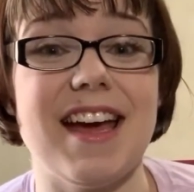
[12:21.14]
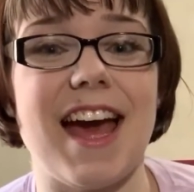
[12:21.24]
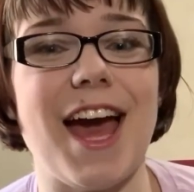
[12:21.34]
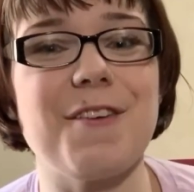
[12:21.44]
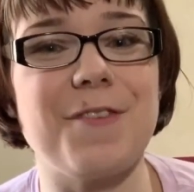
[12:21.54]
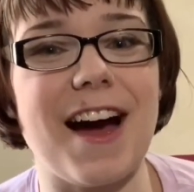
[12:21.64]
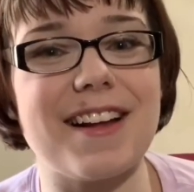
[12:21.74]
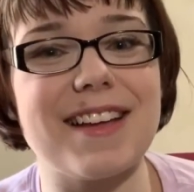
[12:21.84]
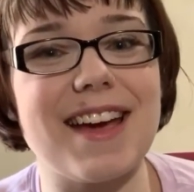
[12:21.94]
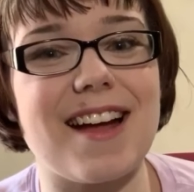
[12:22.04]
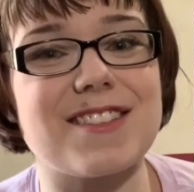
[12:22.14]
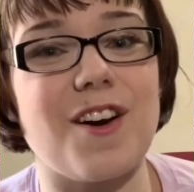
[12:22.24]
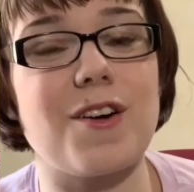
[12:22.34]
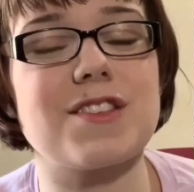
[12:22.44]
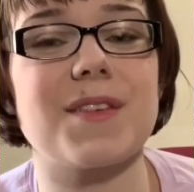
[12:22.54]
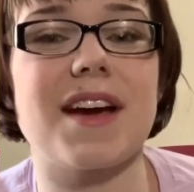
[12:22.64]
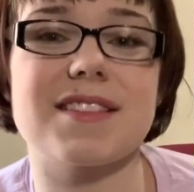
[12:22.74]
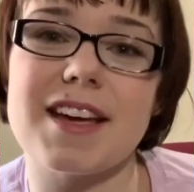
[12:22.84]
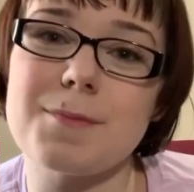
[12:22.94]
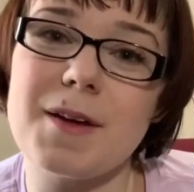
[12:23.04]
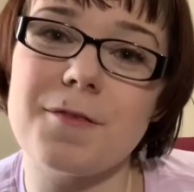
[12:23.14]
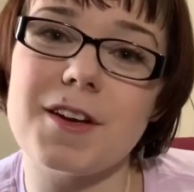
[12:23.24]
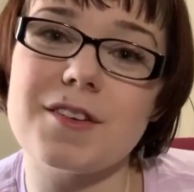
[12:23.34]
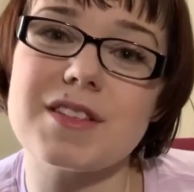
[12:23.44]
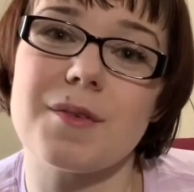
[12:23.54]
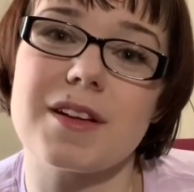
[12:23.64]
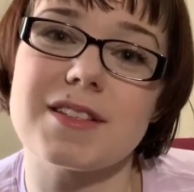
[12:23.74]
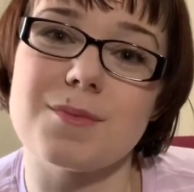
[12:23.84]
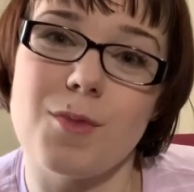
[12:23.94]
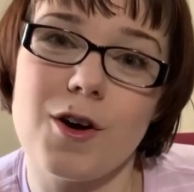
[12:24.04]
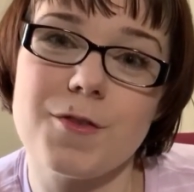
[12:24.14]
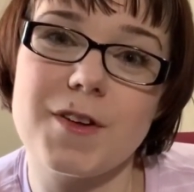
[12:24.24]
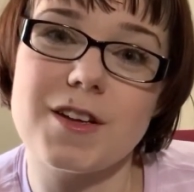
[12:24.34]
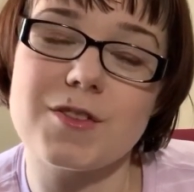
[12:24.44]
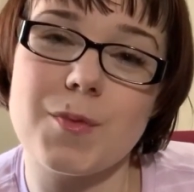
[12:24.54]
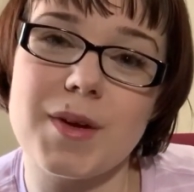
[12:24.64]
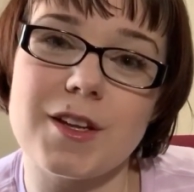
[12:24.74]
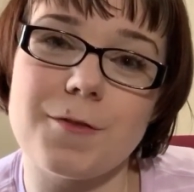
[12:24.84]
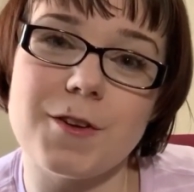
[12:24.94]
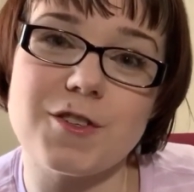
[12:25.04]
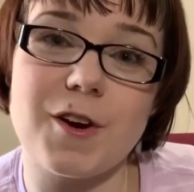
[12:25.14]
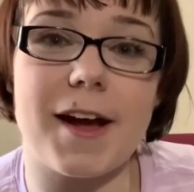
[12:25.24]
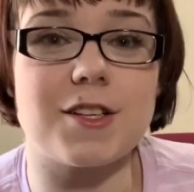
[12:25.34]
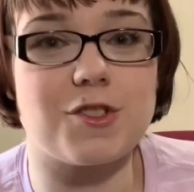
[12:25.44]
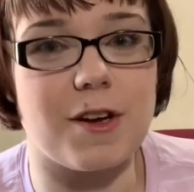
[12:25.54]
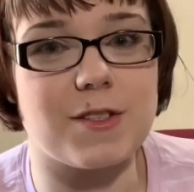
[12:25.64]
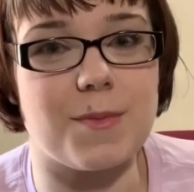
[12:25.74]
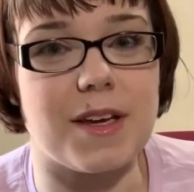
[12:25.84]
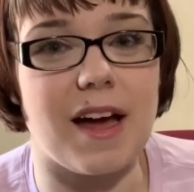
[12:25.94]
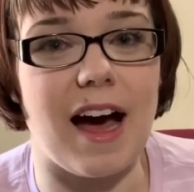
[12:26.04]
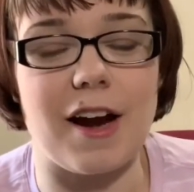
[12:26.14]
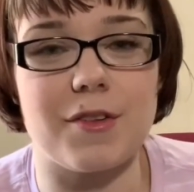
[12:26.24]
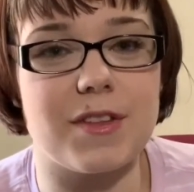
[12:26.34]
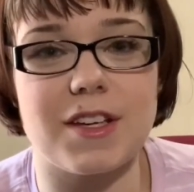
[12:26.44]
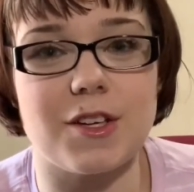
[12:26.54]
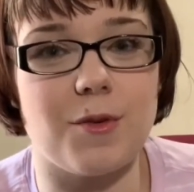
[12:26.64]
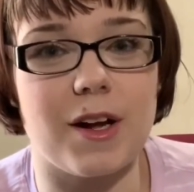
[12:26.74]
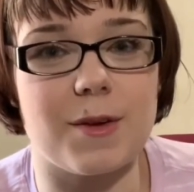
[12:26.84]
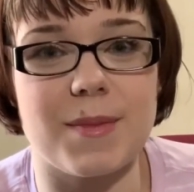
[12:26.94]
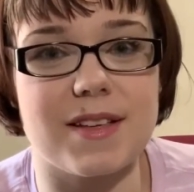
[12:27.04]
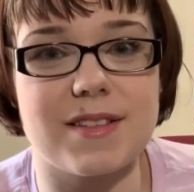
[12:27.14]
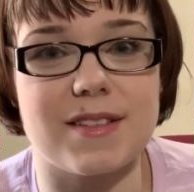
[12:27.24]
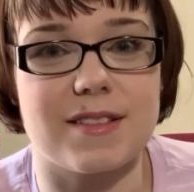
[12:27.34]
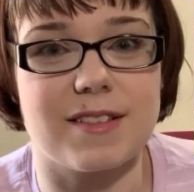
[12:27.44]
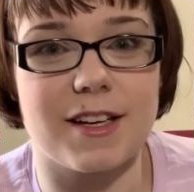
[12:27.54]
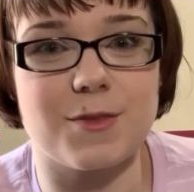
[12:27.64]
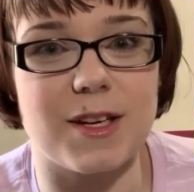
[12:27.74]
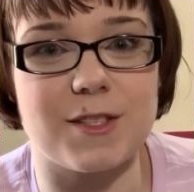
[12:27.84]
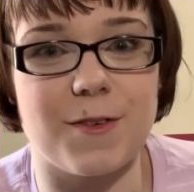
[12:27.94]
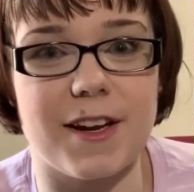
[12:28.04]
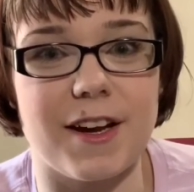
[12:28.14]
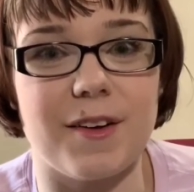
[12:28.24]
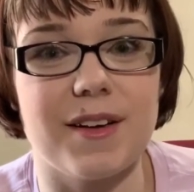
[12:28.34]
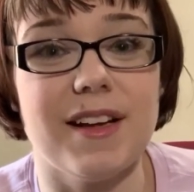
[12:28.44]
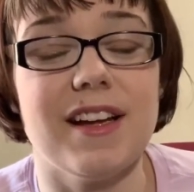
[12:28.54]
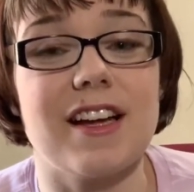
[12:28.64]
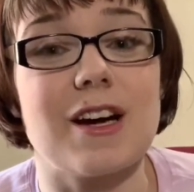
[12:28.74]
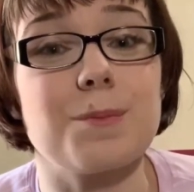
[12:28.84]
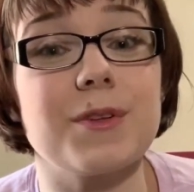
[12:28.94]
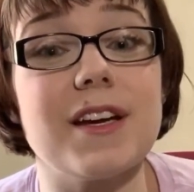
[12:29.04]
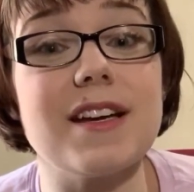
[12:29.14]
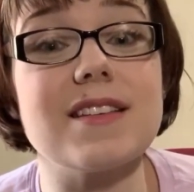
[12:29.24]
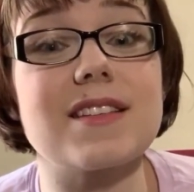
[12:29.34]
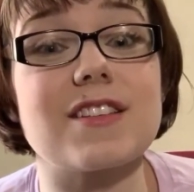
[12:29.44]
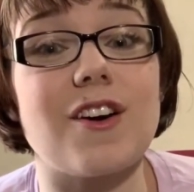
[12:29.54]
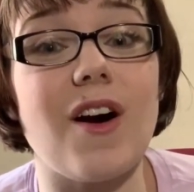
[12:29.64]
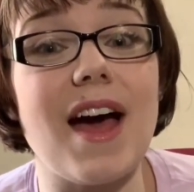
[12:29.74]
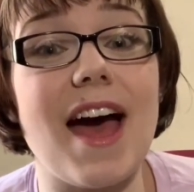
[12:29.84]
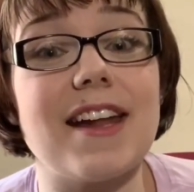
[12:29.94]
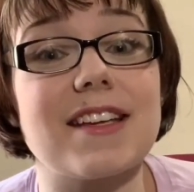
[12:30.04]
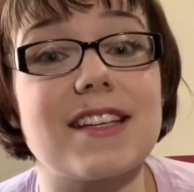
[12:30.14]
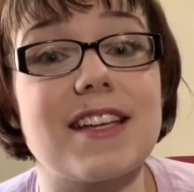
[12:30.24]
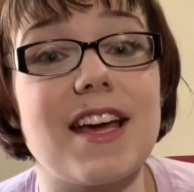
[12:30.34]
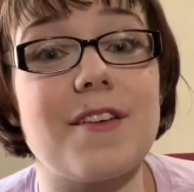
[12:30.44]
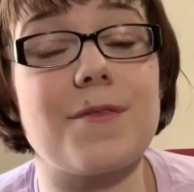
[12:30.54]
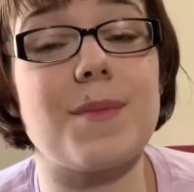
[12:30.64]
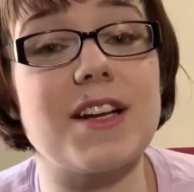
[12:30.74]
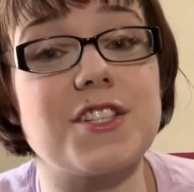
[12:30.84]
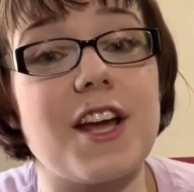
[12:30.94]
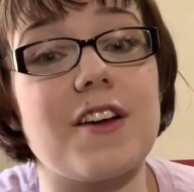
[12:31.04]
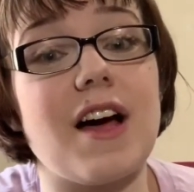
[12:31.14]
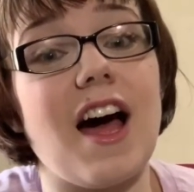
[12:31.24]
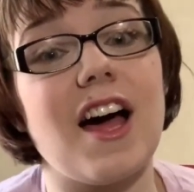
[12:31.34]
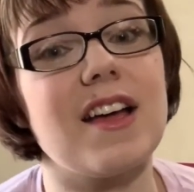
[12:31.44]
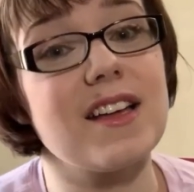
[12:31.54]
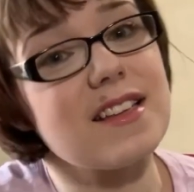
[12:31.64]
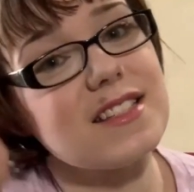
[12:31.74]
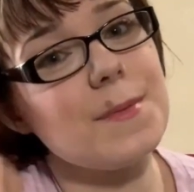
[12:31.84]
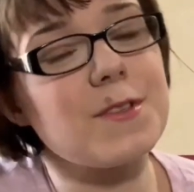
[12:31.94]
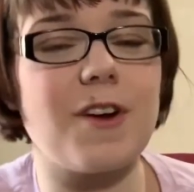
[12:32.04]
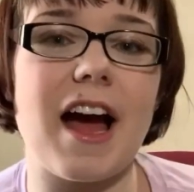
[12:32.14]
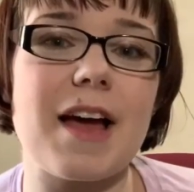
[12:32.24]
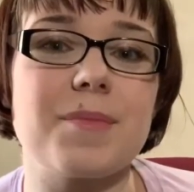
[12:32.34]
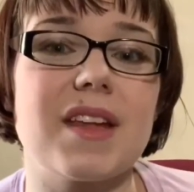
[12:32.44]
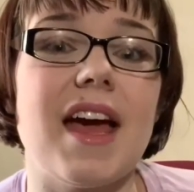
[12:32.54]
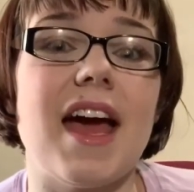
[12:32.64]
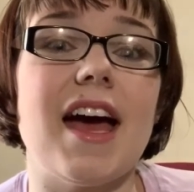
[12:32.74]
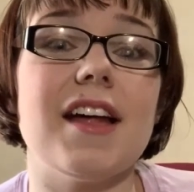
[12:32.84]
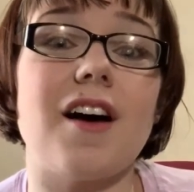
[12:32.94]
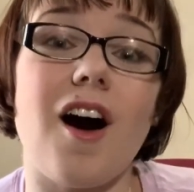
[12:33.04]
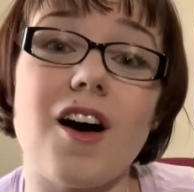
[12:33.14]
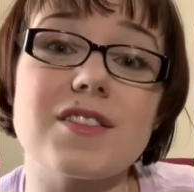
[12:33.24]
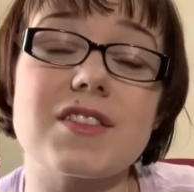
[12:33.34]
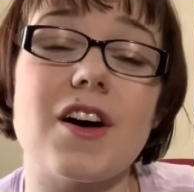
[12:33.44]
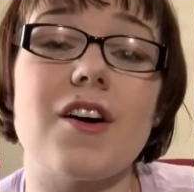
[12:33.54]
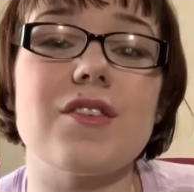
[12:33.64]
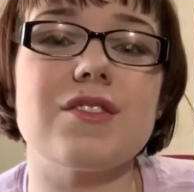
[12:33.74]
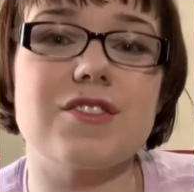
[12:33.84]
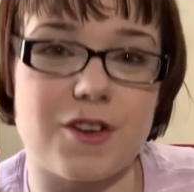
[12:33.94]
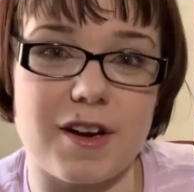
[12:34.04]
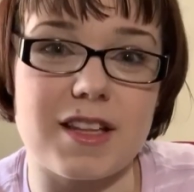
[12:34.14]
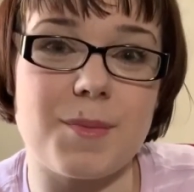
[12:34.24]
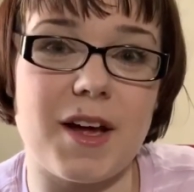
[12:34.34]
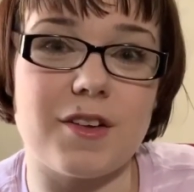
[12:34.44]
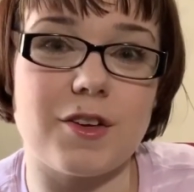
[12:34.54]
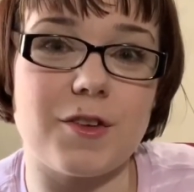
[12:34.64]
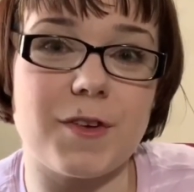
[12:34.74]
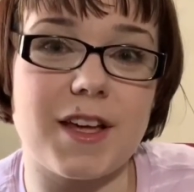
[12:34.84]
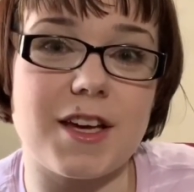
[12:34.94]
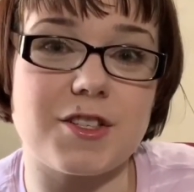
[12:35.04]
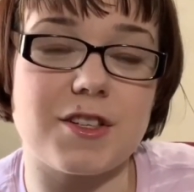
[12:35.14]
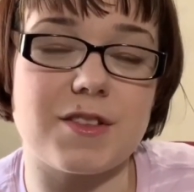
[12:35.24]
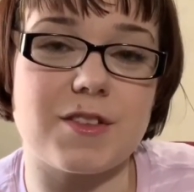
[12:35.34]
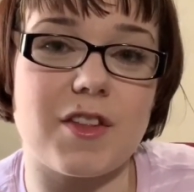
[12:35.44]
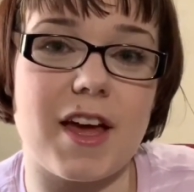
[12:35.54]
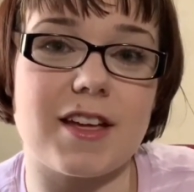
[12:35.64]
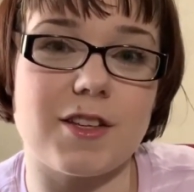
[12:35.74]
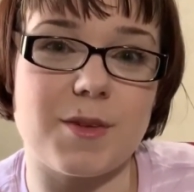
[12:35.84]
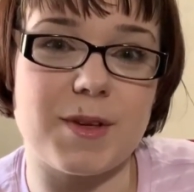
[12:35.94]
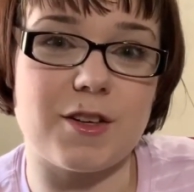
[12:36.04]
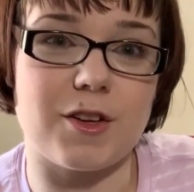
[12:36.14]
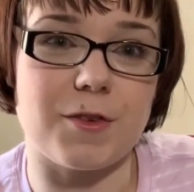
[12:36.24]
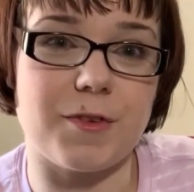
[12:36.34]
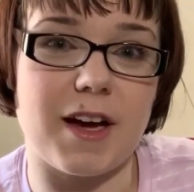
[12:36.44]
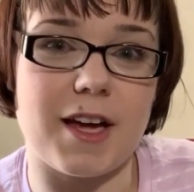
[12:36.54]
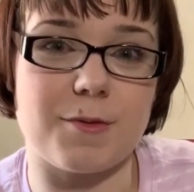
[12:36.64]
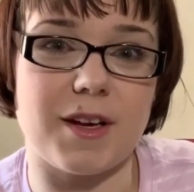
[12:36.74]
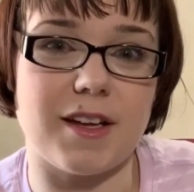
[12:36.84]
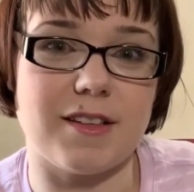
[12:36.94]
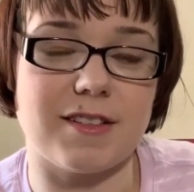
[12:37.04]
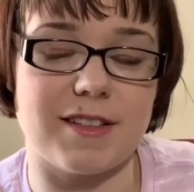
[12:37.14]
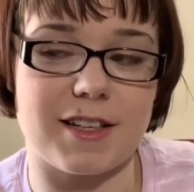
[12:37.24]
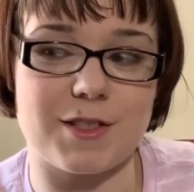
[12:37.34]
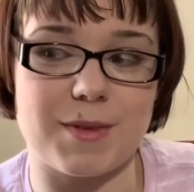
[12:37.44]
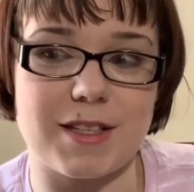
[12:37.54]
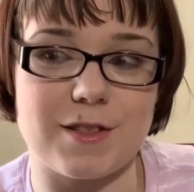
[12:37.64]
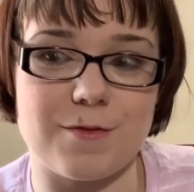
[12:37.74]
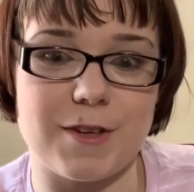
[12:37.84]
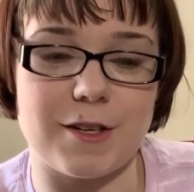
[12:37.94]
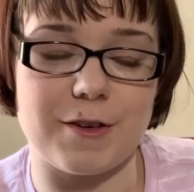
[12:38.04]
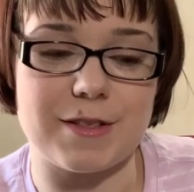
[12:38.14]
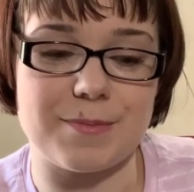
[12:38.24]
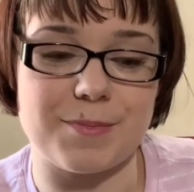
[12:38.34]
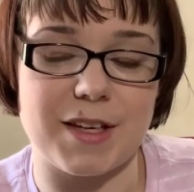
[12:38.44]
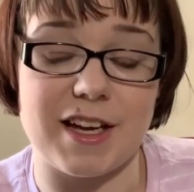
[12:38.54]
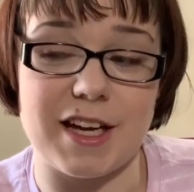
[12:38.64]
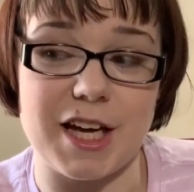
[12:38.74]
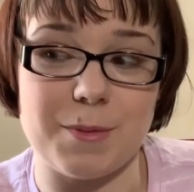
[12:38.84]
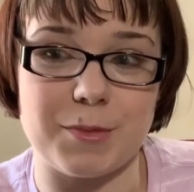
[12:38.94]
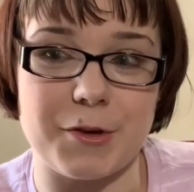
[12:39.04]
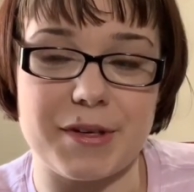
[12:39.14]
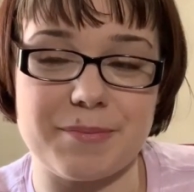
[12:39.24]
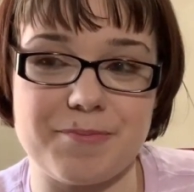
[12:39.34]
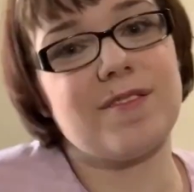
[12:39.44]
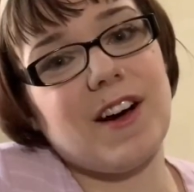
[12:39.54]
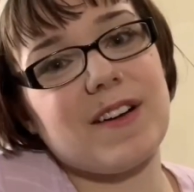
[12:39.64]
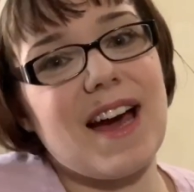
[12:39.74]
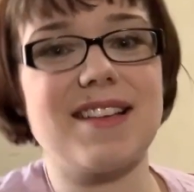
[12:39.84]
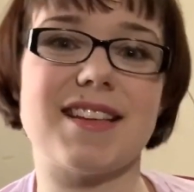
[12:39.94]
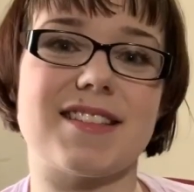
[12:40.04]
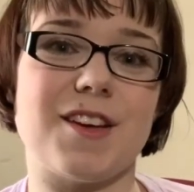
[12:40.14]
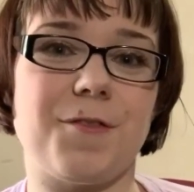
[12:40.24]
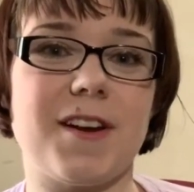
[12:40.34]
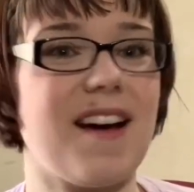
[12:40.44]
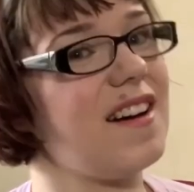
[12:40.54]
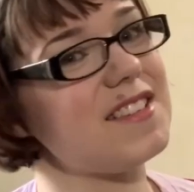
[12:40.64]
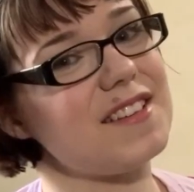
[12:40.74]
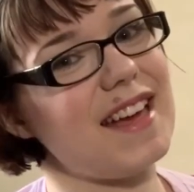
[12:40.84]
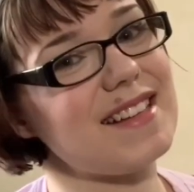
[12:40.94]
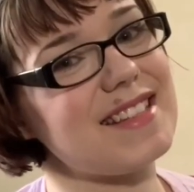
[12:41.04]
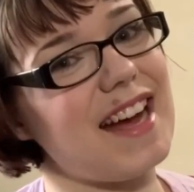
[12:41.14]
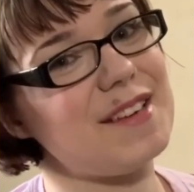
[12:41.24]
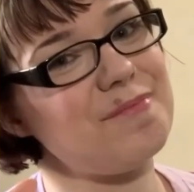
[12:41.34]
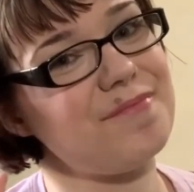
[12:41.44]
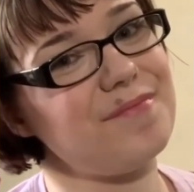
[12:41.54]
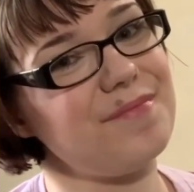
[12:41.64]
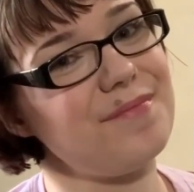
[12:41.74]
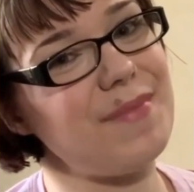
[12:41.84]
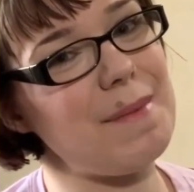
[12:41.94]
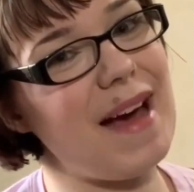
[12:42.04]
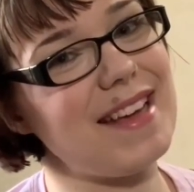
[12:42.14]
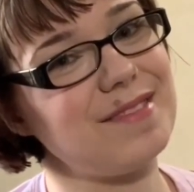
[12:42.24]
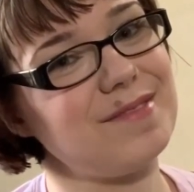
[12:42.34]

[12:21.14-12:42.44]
And finally, as always, if you guys like my videos and want to see more videos from me in the future, and trust me, I don't think you'll want to miss next week's video, please go ahead and give my channel a subscribe, and also turn on the bell notifications so that you can be notified when next week's video is uploaded. Well guys, that's it for now. Until next time, bye bye.